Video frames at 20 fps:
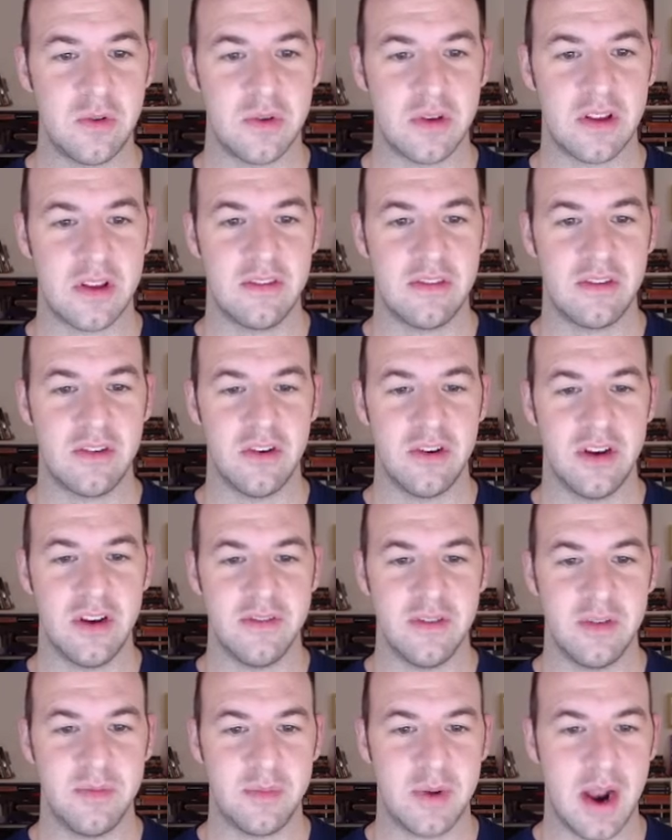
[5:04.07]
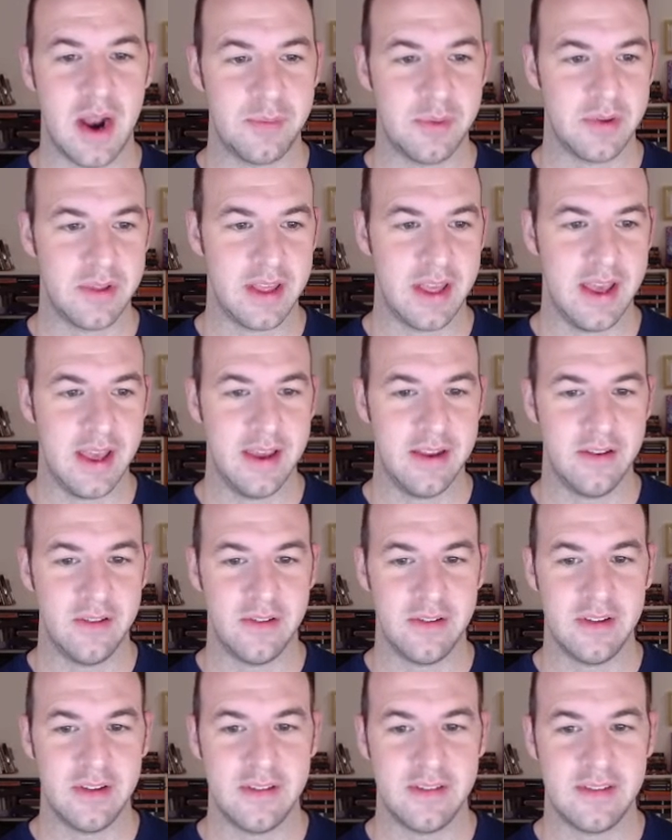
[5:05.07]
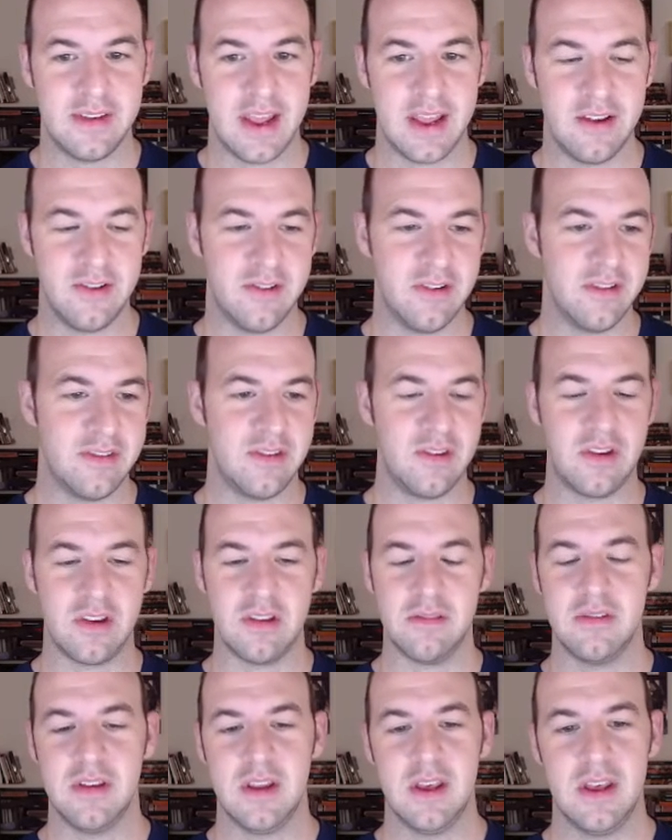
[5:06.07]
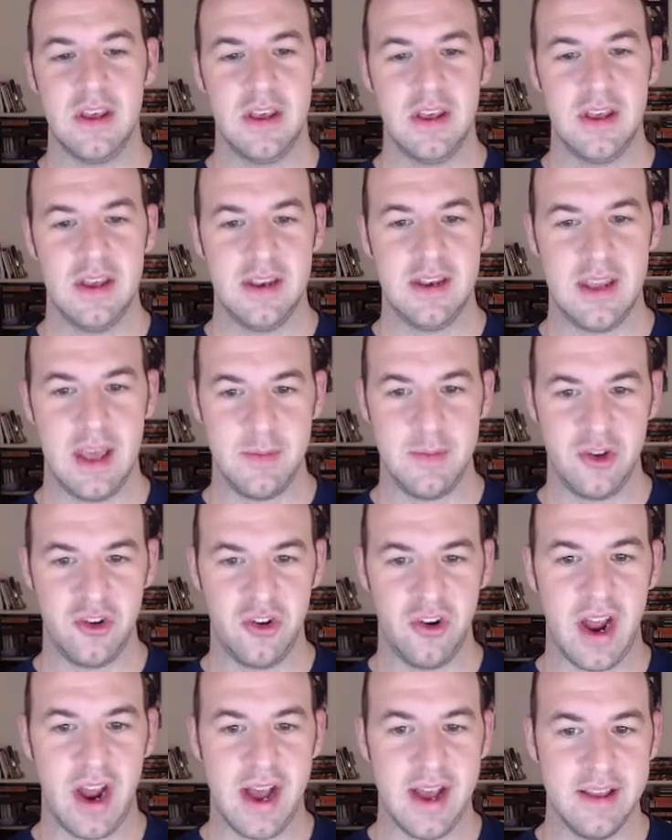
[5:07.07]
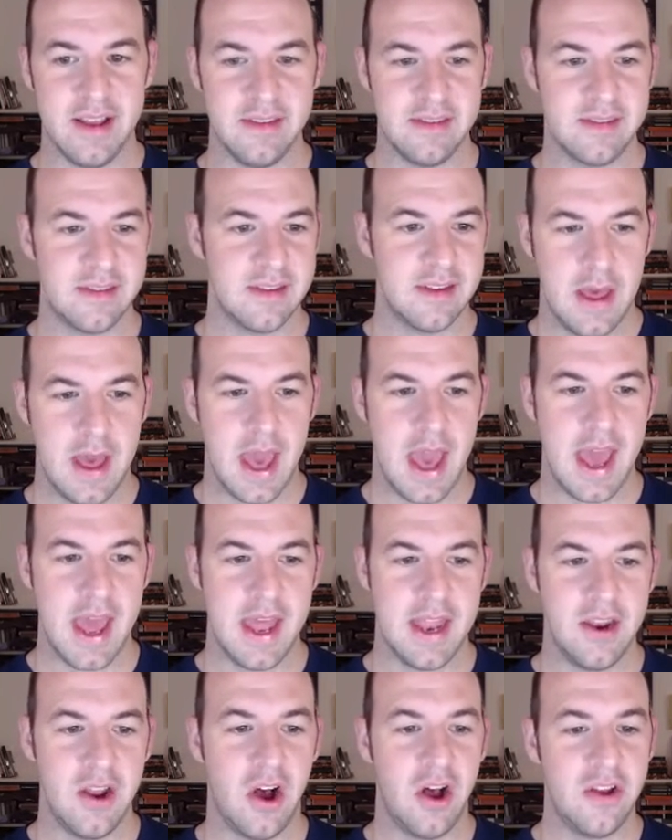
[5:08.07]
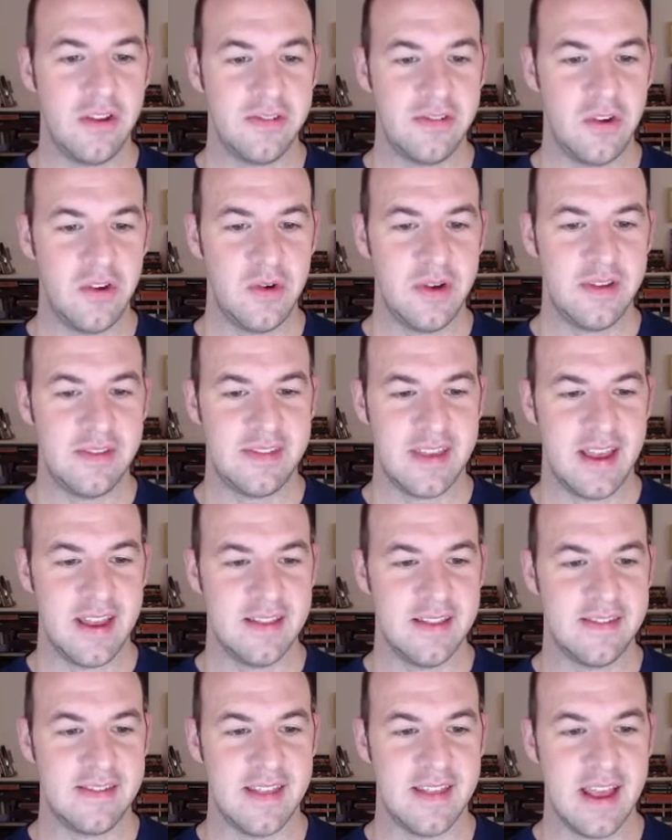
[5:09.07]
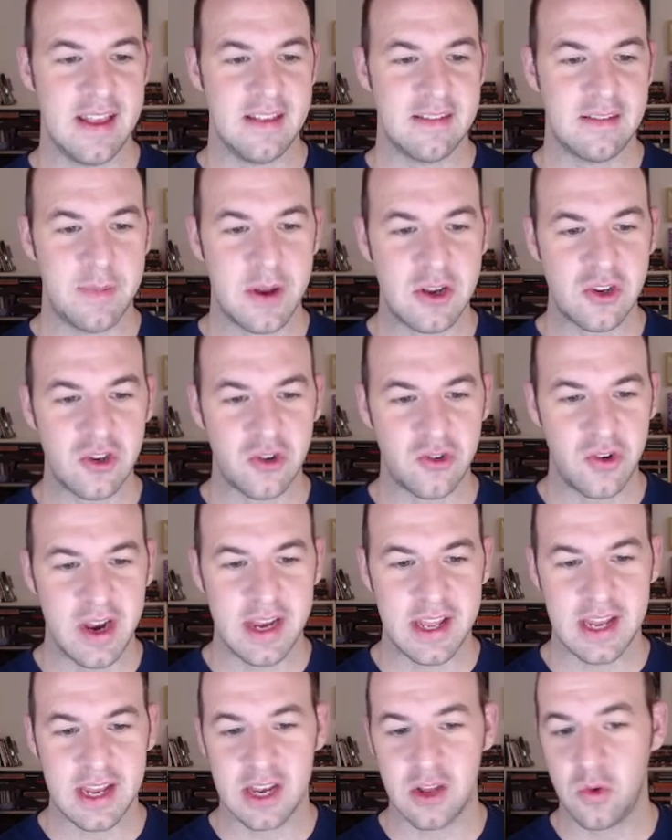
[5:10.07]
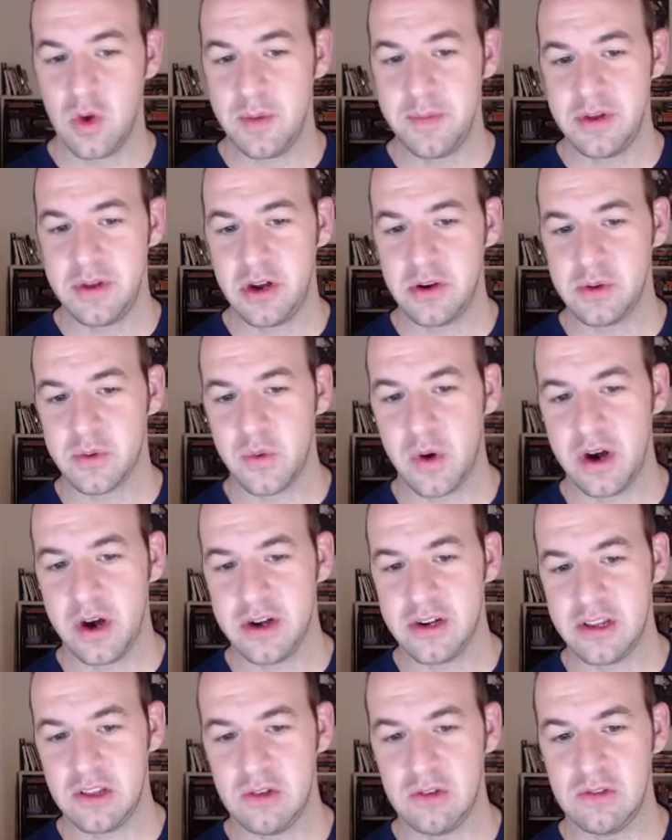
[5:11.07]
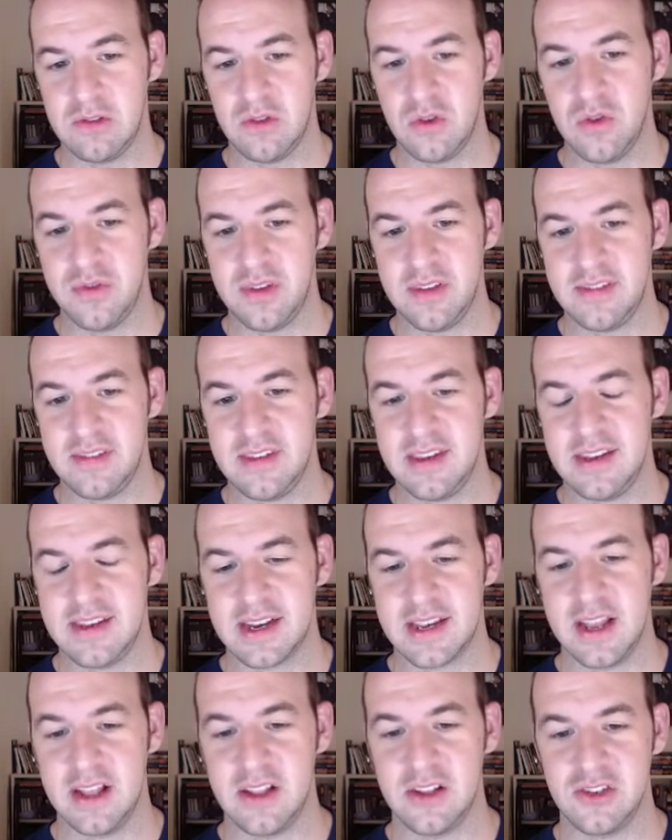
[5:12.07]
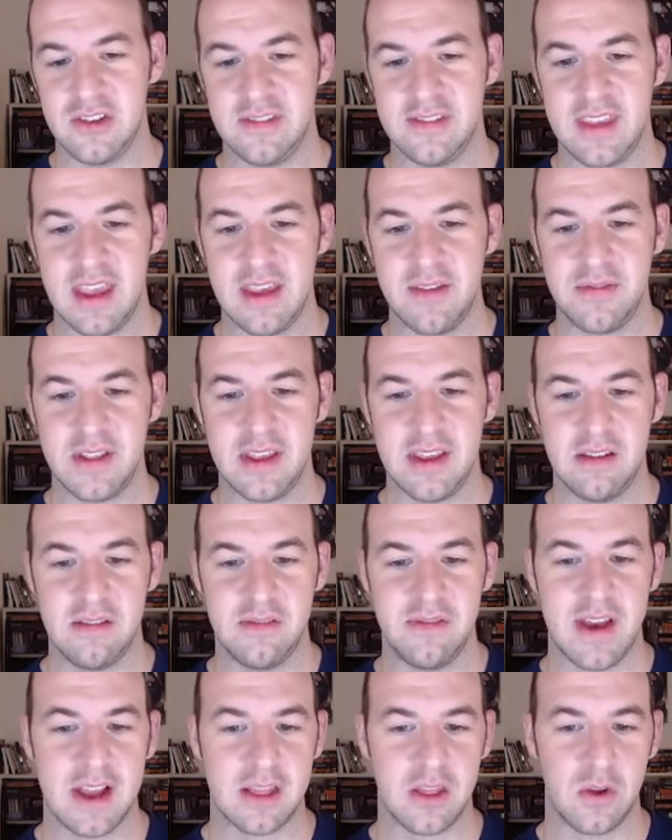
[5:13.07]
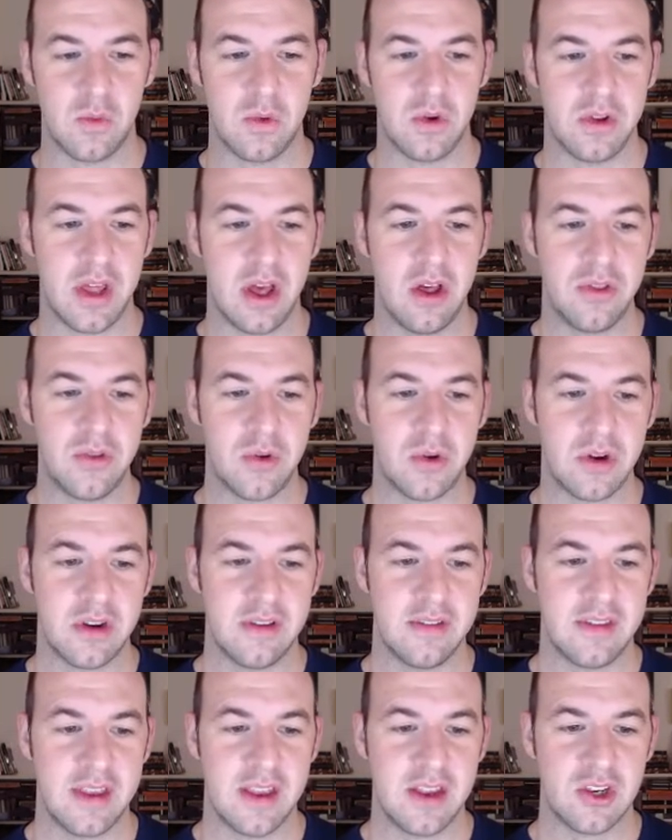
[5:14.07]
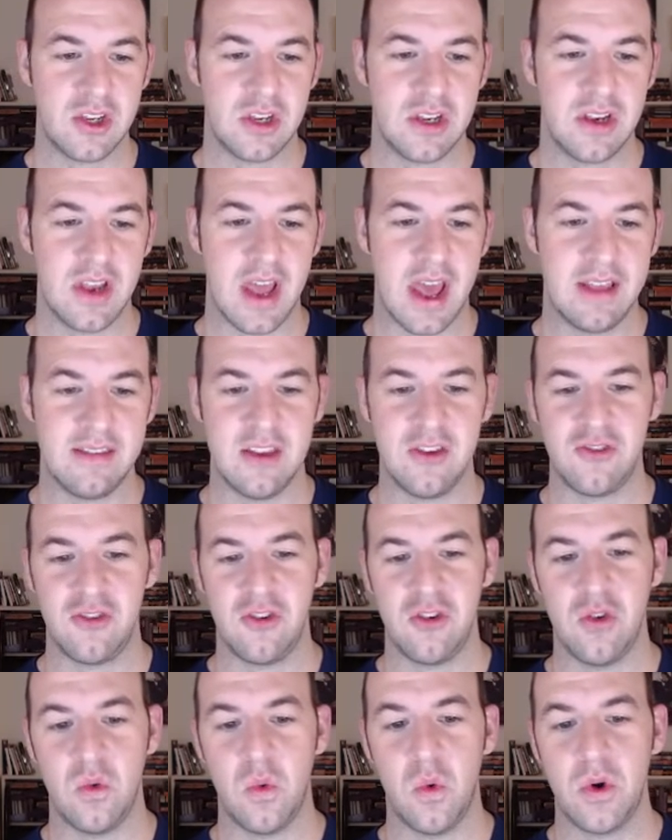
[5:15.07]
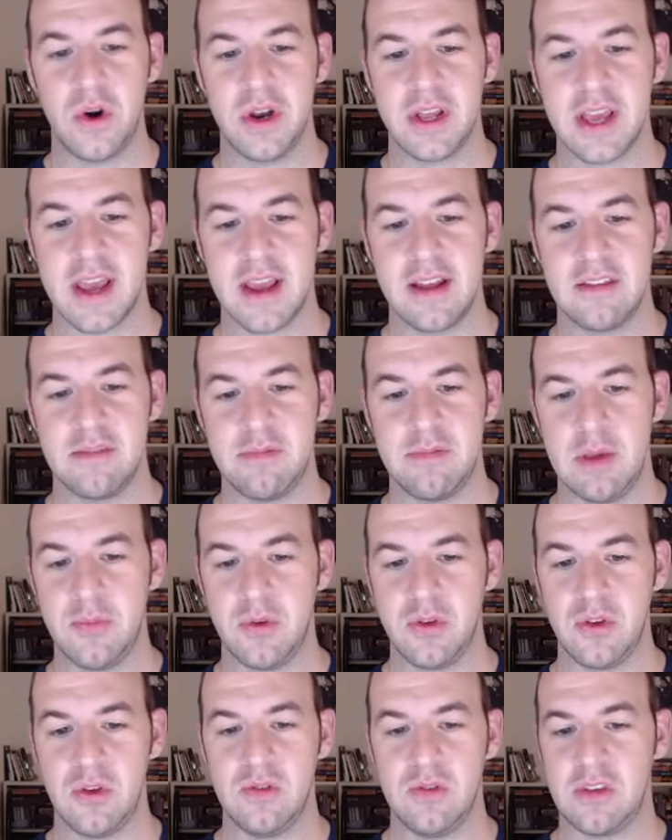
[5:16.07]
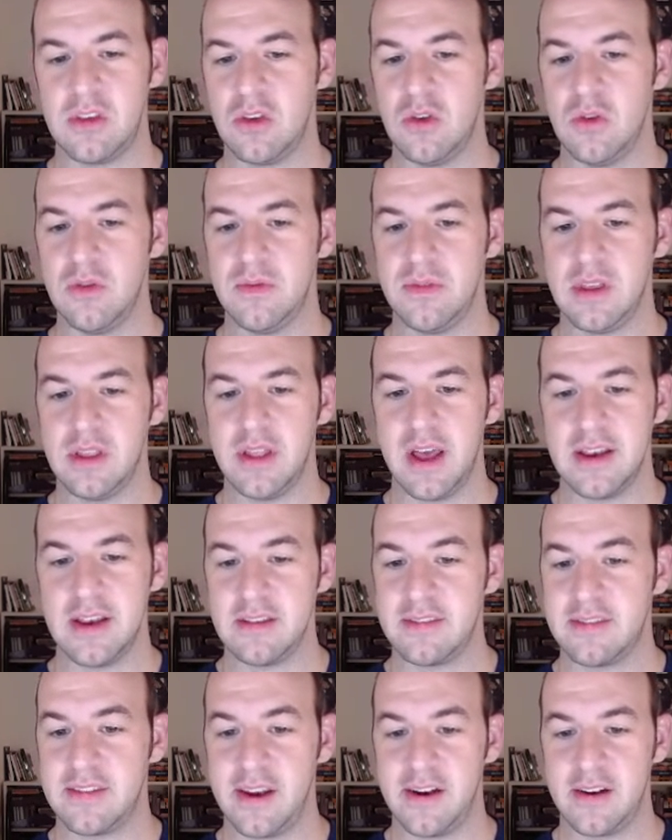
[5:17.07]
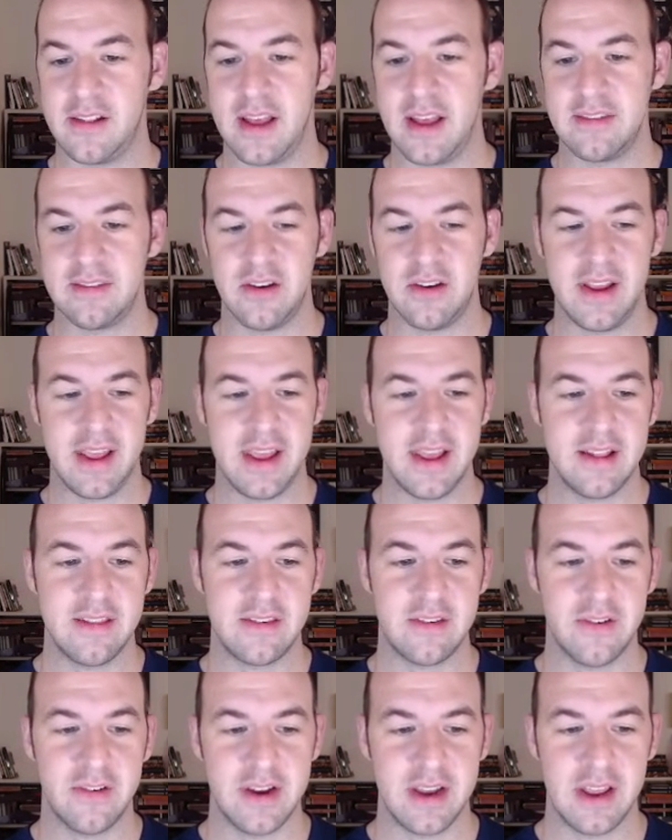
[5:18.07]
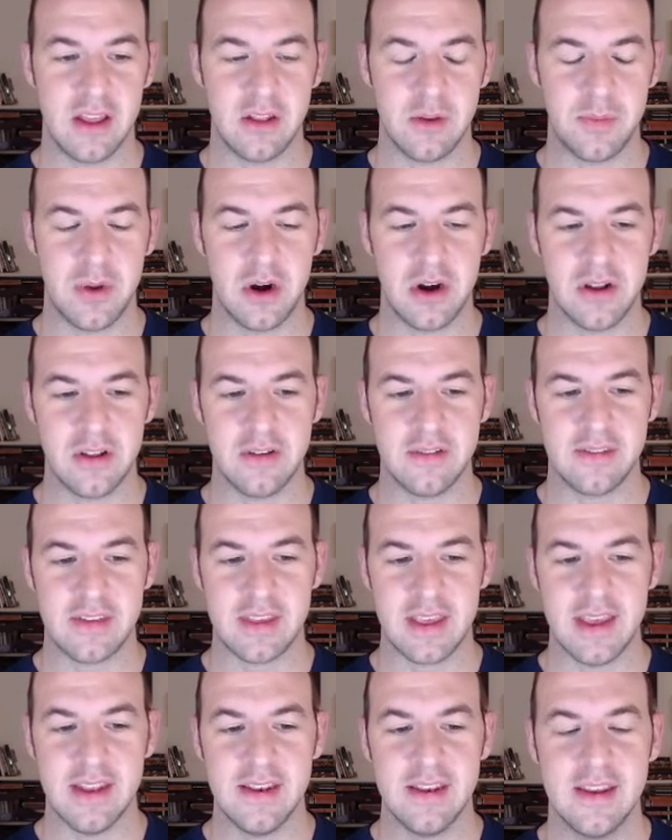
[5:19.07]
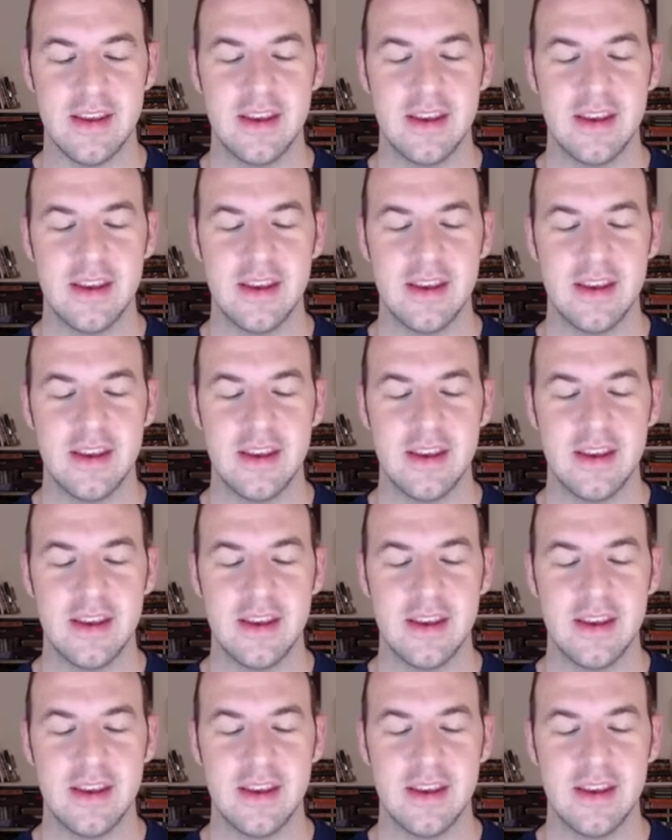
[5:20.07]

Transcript: a concern if improperly handled. It's dangerous. You could damage your eyes. And also it says that special training and equipment are required to use UVC technology safely. In fact, the World Health Organization has issued a warning against people using UV light to sterilize their hands or any other part of their skin.